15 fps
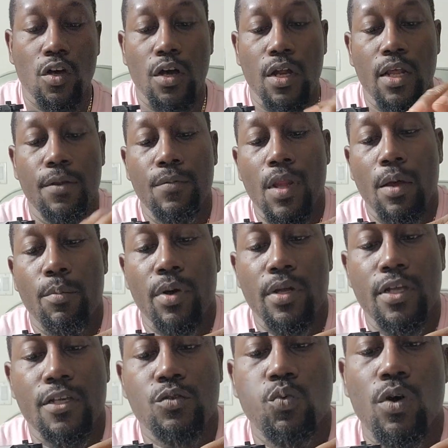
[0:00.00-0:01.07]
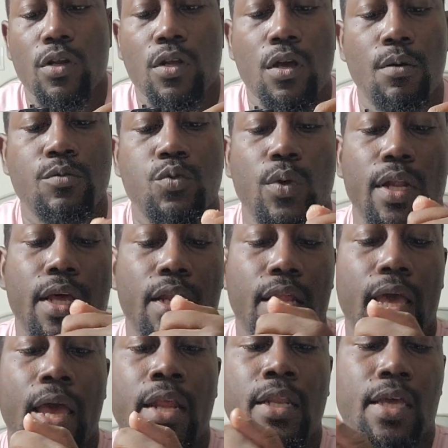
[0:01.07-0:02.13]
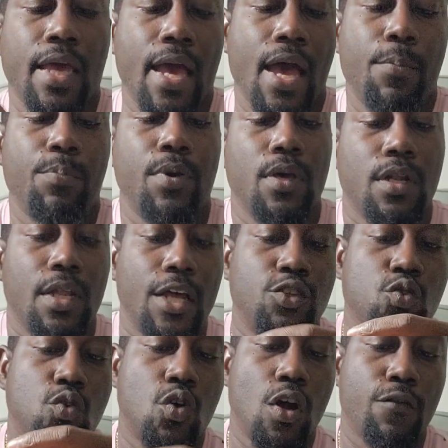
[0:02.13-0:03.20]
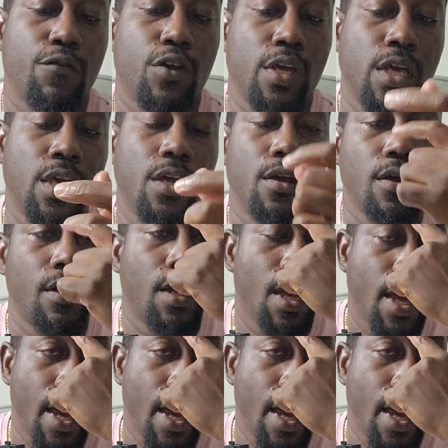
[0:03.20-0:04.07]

on it, but this one comes with an end cap that you cover here.